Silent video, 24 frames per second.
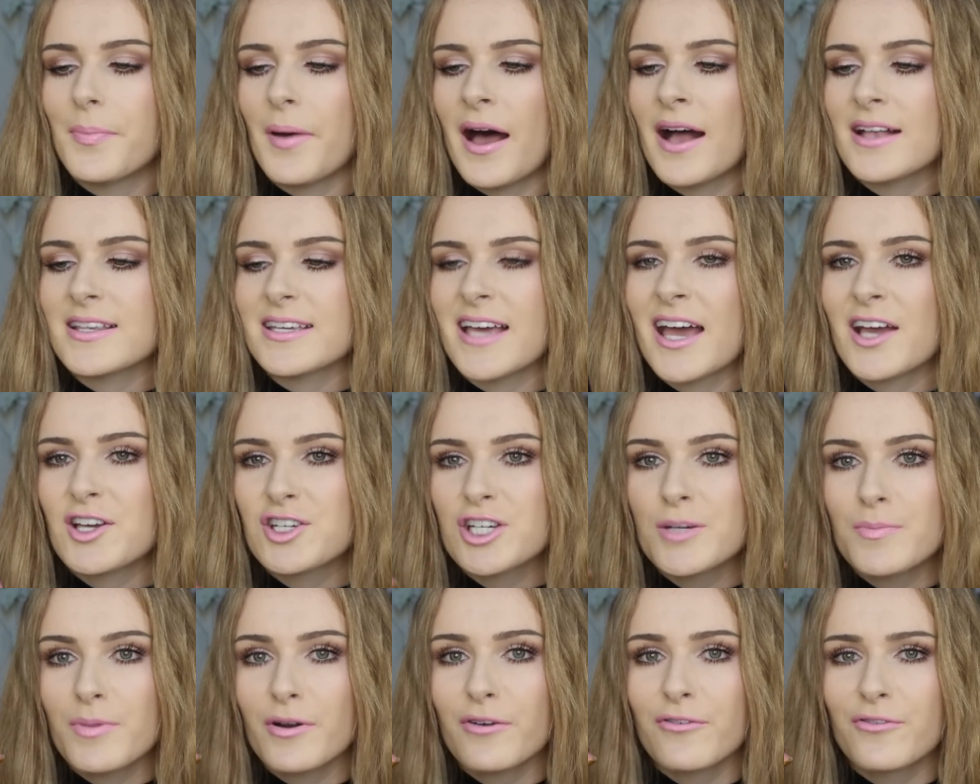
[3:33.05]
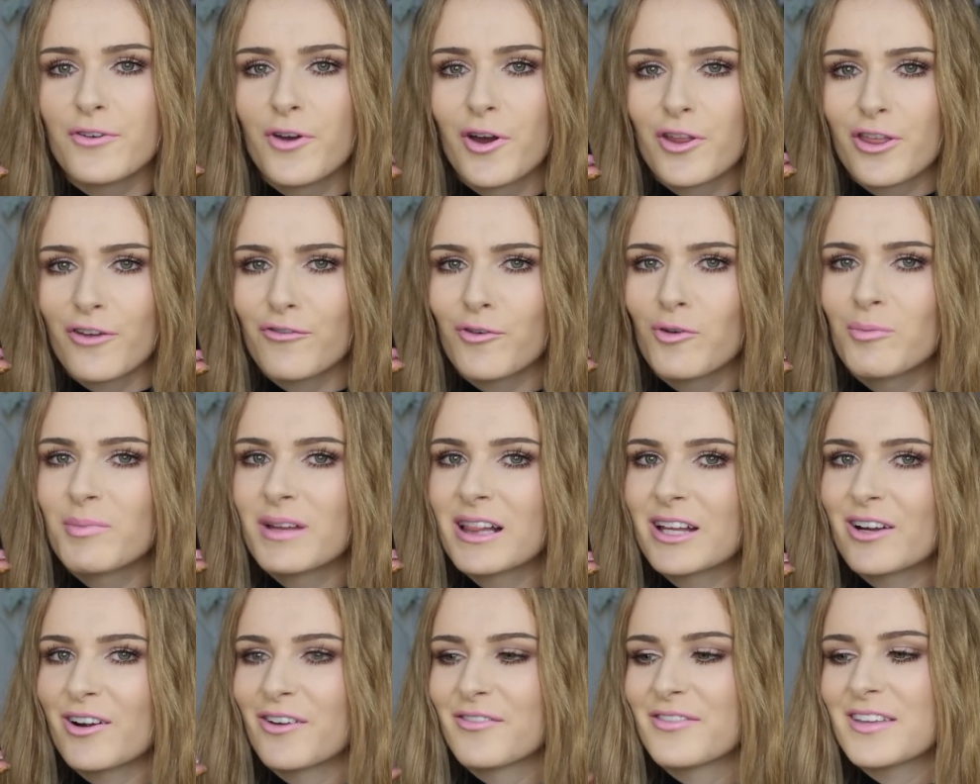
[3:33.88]
but I actually prefer the
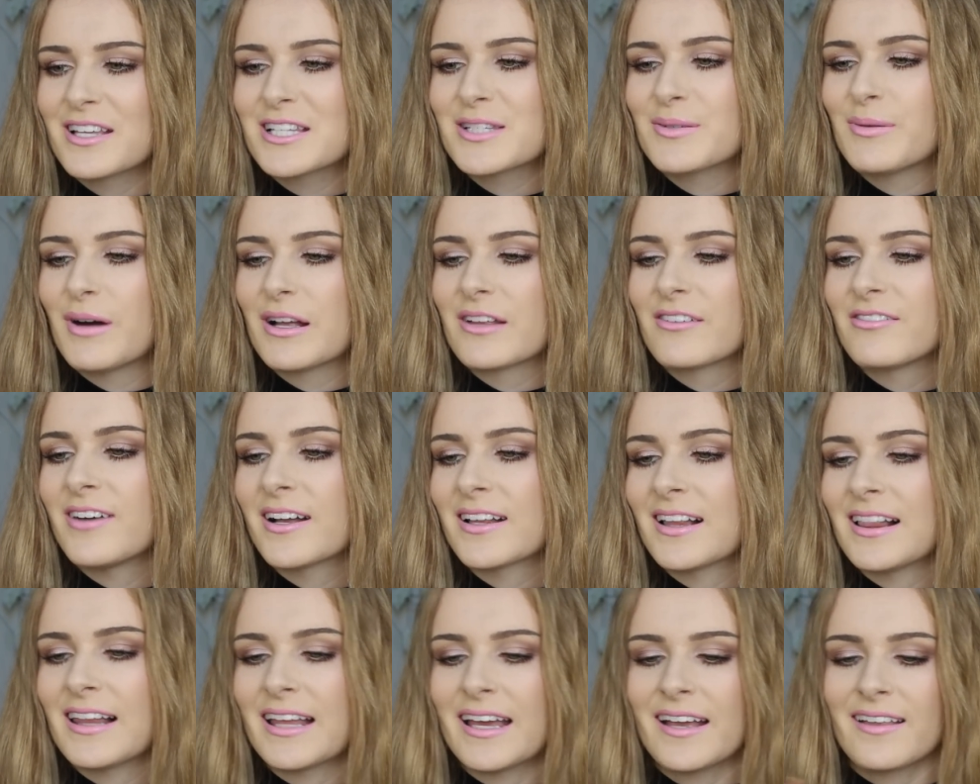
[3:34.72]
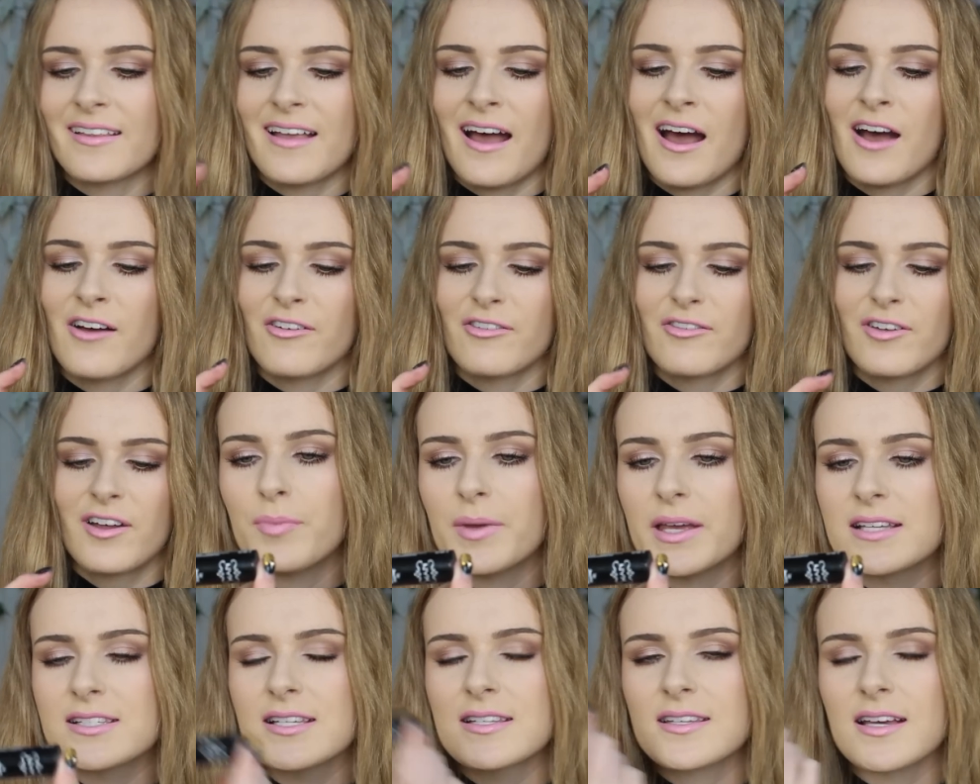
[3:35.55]
formula of this one funnily enough
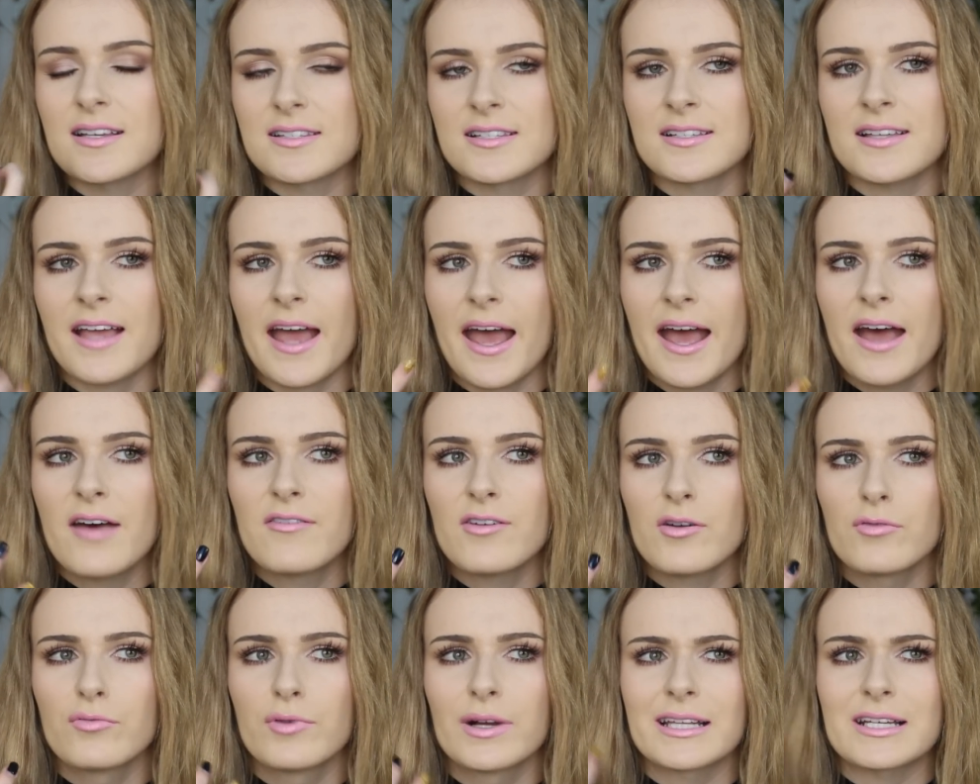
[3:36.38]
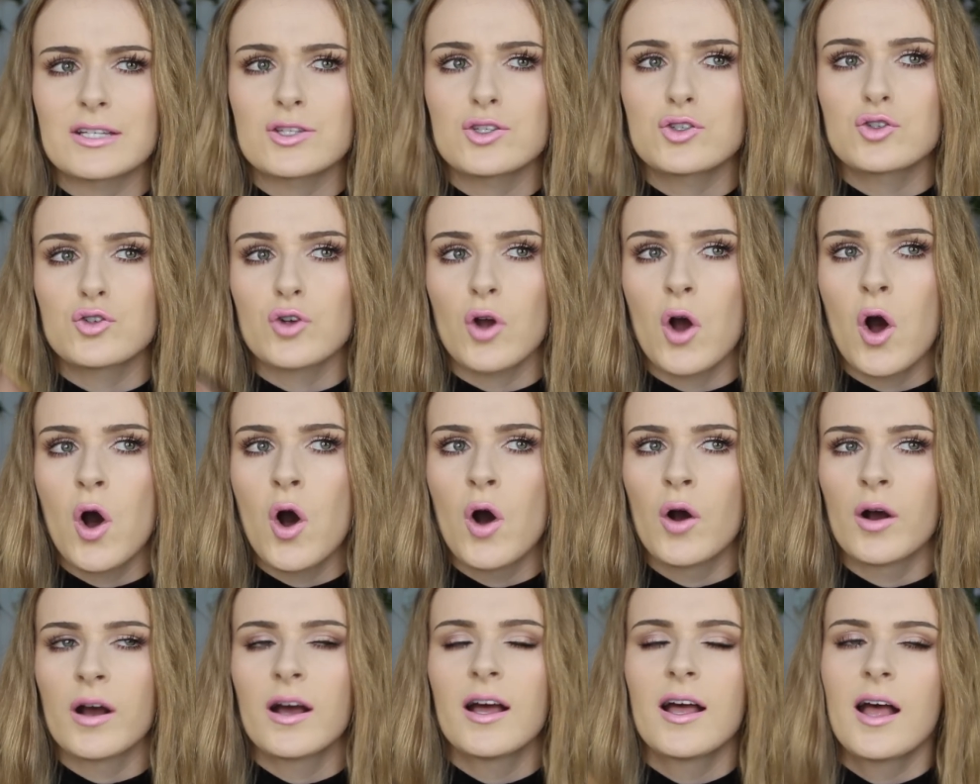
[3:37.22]
because it doesn't have a really
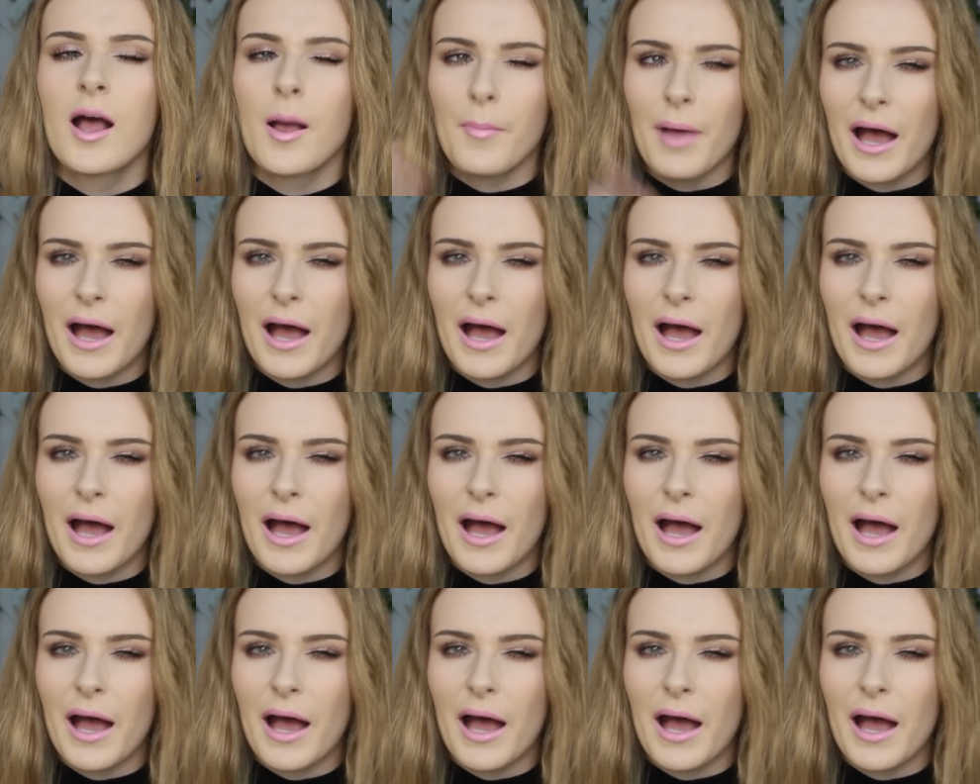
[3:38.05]
strong,